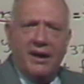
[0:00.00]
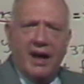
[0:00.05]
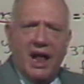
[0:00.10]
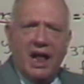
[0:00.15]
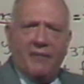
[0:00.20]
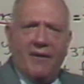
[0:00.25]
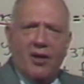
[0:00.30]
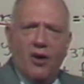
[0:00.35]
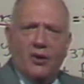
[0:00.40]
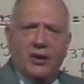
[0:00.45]

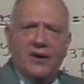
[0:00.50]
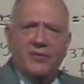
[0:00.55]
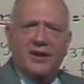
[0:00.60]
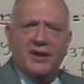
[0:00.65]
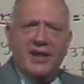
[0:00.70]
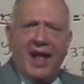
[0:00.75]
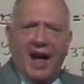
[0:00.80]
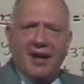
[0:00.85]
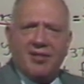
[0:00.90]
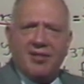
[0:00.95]
And if I don't give
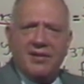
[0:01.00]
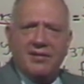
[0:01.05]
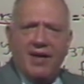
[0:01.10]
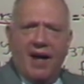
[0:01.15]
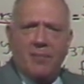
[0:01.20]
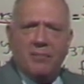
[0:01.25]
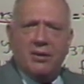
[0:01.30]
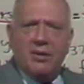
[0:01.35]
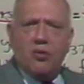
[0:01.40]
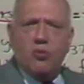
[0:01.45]
you nasty
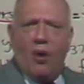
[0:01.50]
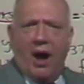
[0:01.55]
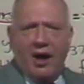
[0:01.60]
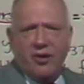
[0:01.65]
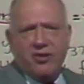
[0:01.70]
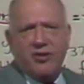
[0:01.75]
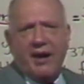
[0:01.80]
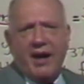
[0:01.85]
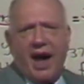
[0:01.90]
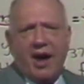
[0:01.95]
numbers, why
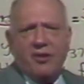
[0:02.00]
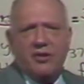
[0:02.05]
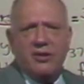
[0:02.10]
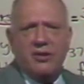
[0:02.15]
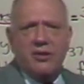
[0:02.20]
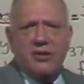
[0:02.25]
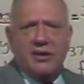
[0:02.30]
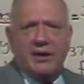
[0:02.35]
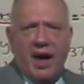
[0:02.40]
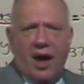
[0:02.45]
should I ask you
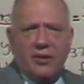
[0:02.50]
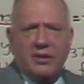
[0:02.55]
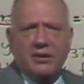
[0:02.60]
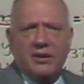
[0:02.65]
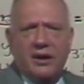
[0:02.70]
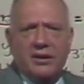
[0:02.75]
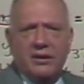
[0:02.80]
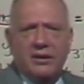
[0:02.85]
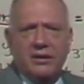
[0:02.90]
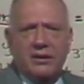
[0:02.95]
to use a
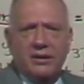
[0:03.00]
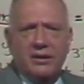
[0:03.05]
calculator?